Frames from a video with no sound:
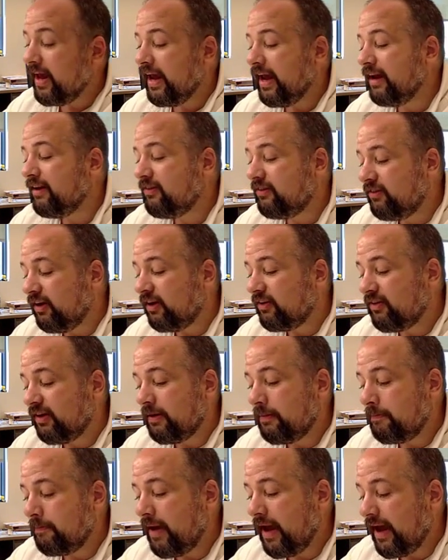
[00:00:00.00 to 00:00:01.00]
It
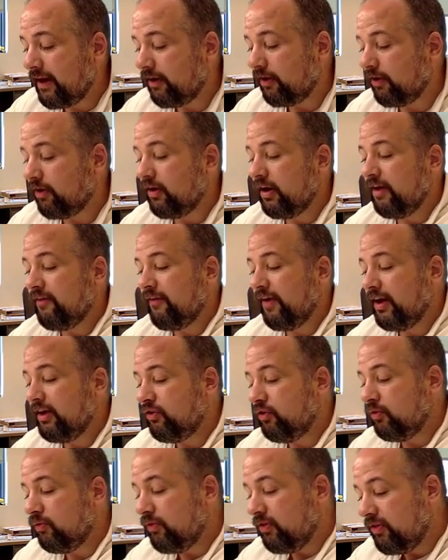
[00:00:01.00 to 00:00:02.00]
doesn't matter if I
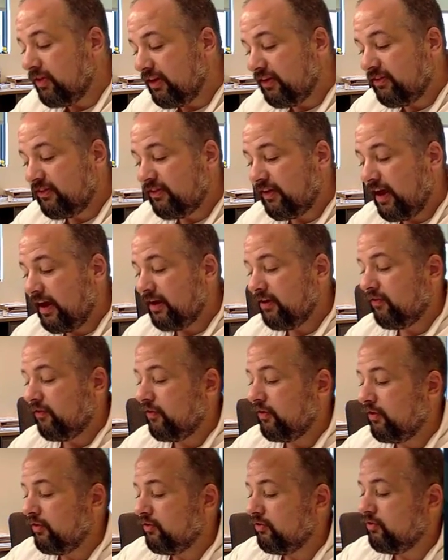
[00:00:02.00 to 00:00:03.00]
do this side
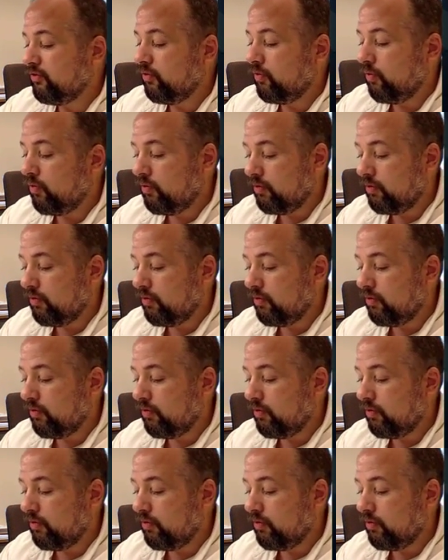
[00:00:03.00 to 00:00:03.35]
first